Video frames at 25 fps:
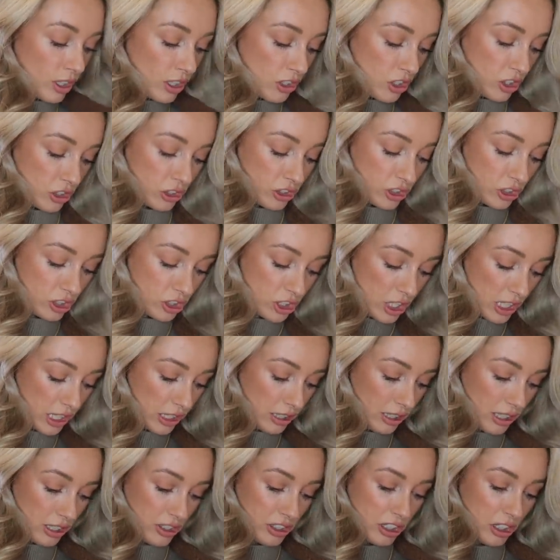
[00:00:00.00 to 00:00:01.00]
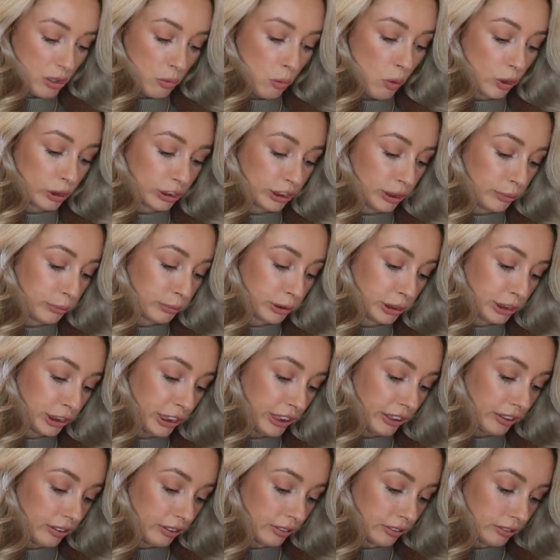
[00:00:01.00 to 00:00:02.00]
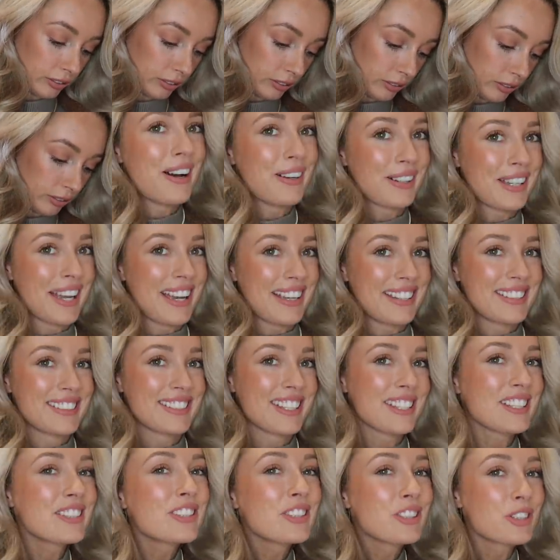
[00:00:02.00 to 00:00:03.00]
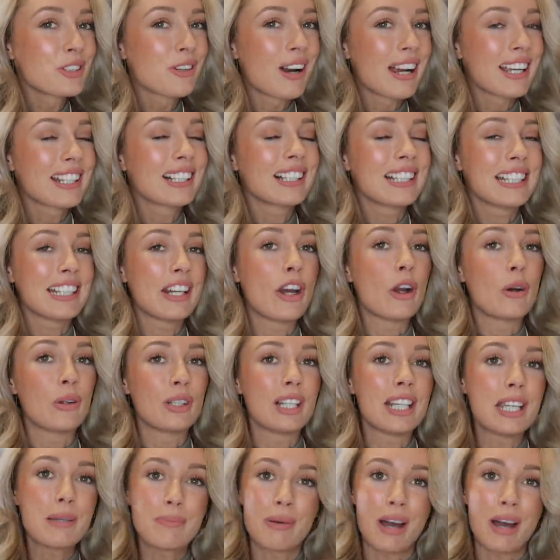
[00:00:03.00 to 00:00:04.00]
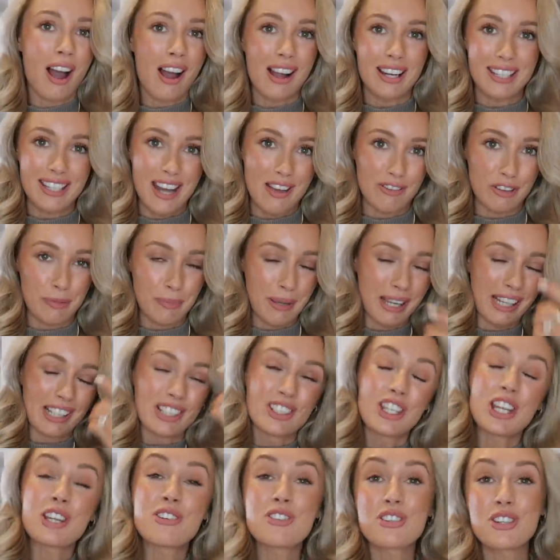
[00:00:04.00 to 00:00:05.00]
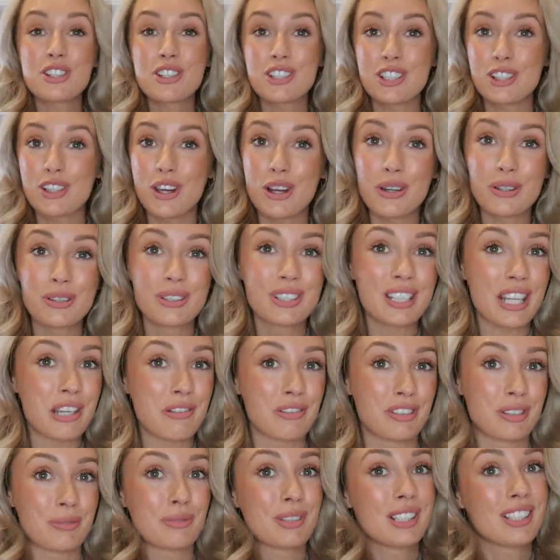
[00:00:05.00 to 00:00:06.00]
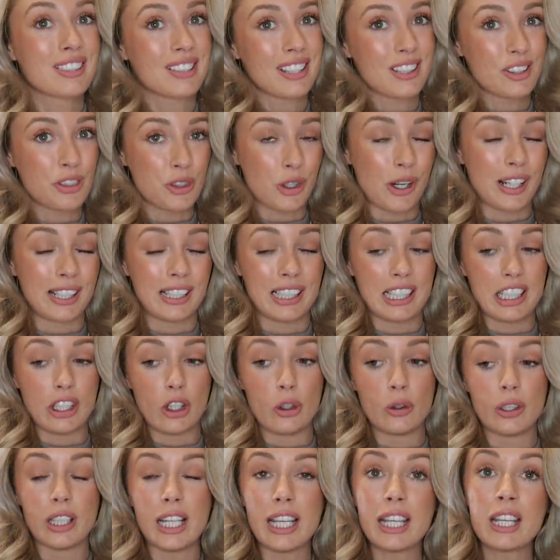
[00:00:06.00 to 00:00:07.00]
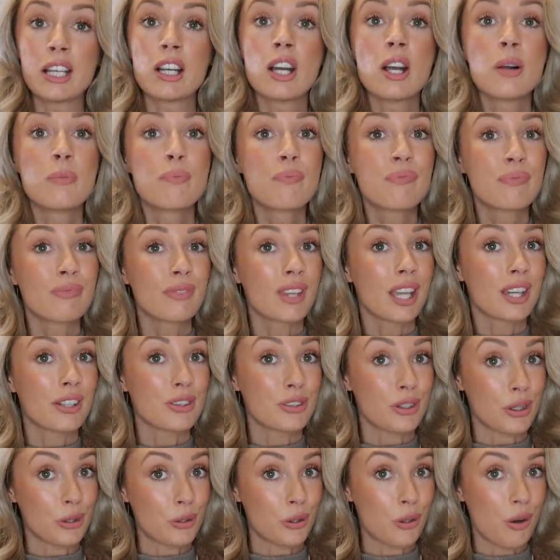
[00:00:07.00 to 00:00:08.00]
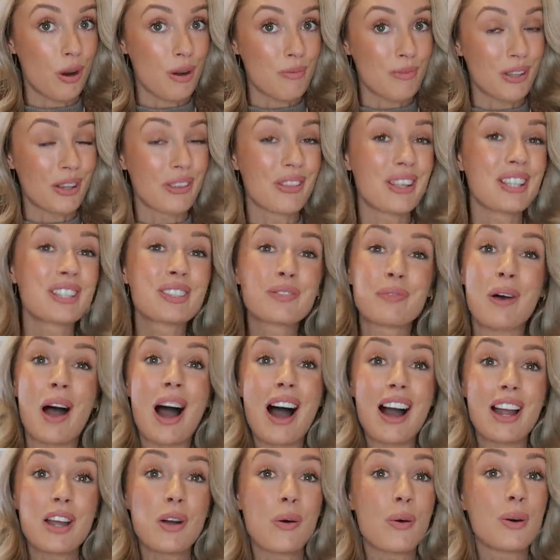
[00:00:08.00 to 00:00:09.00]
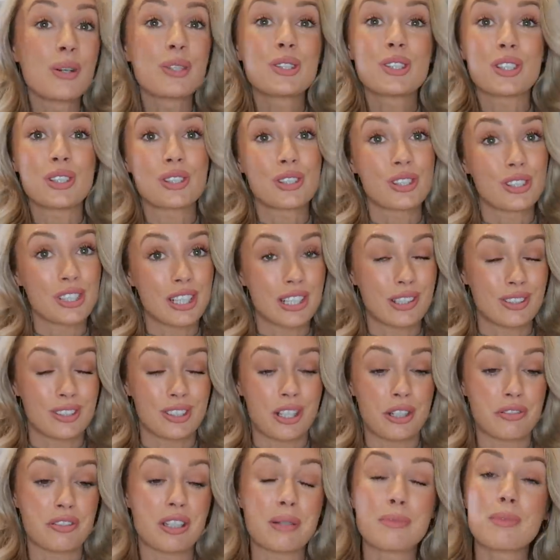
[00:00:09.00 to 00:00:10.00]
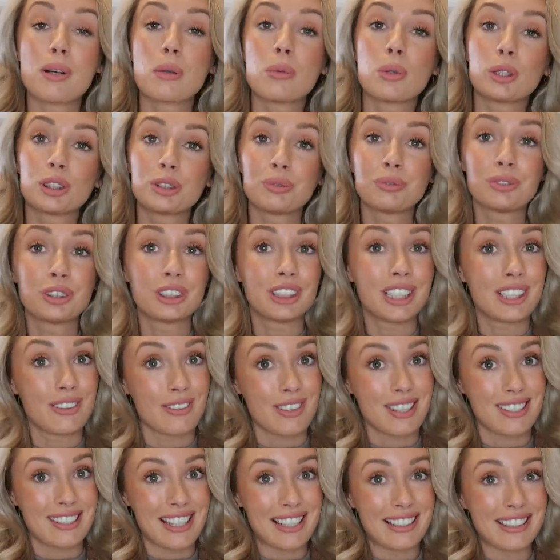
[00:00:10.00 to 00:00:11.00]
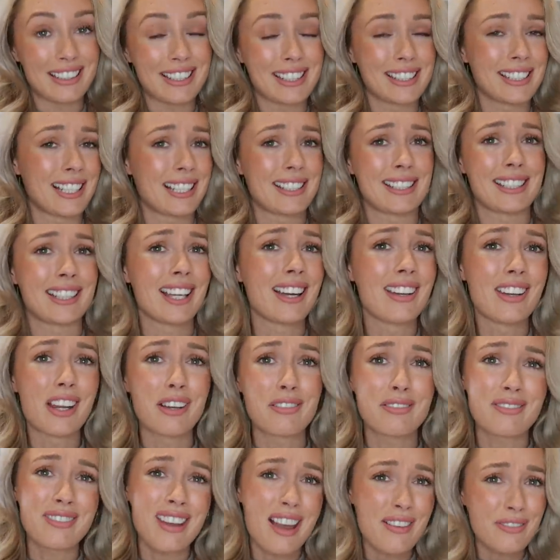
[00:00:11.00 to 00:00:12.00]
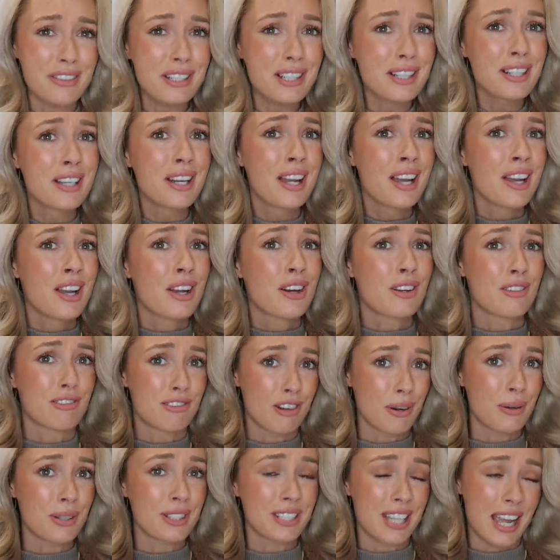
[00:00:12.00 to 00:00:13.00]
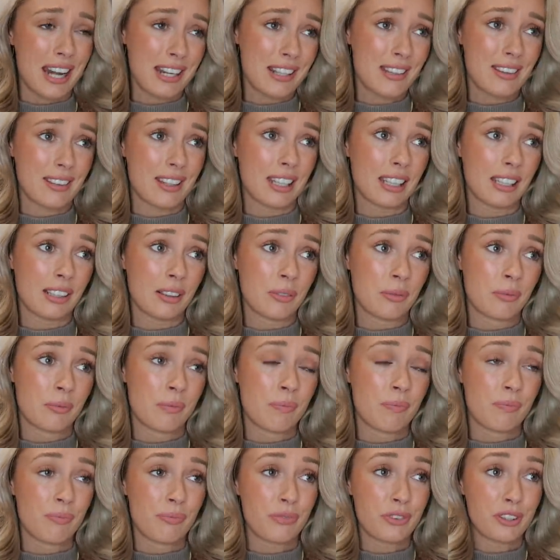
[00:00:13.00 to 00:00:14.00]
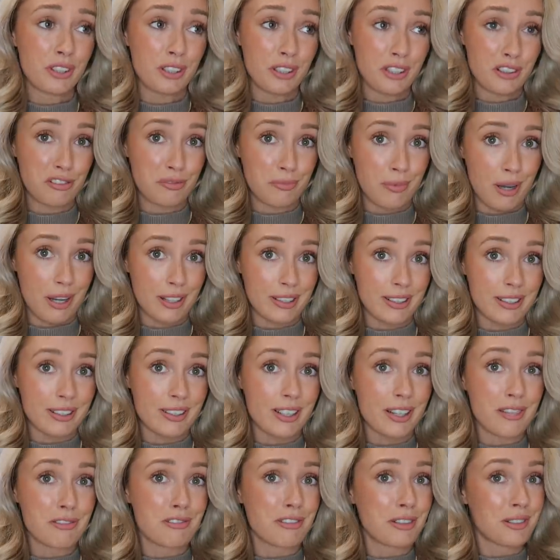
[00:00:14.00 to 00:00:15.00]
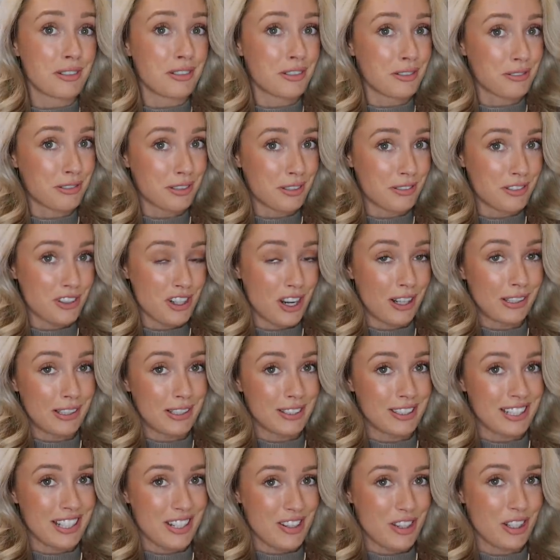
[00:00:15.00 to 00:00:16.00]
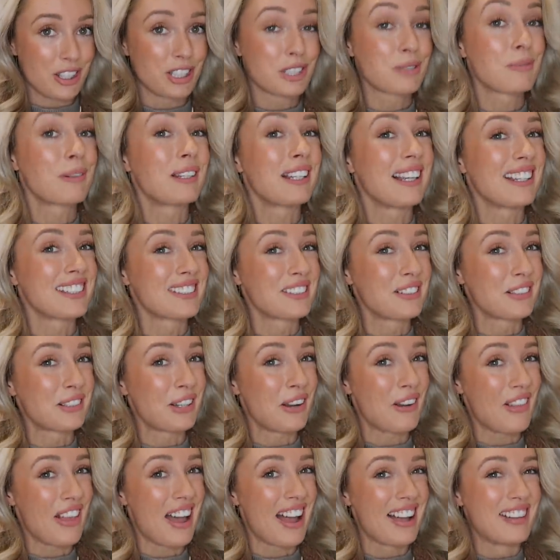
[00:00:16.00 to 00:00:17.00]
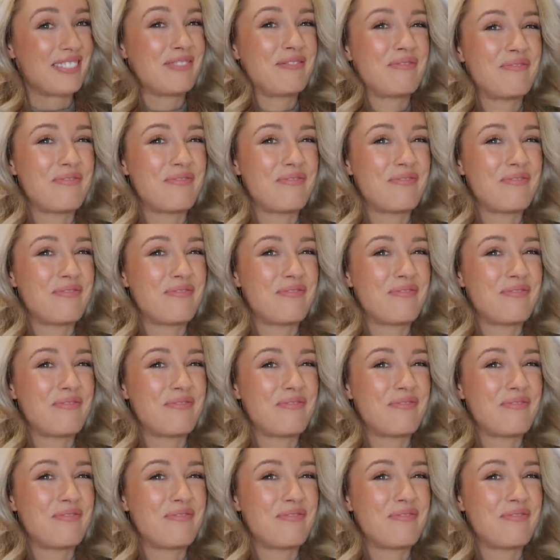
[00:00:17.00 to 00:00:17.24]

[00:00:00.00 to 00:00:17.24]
just stick this in the washing machine. Okay, it says dry clean only, I never pay attention to those. If something says dry clean only, don't quote me on this, but I always just stick stuff in my washing machine on the delicate setting, and I've never ruined anything of mine. I've ruined a few of Charlie's t-shirts, but let's not go there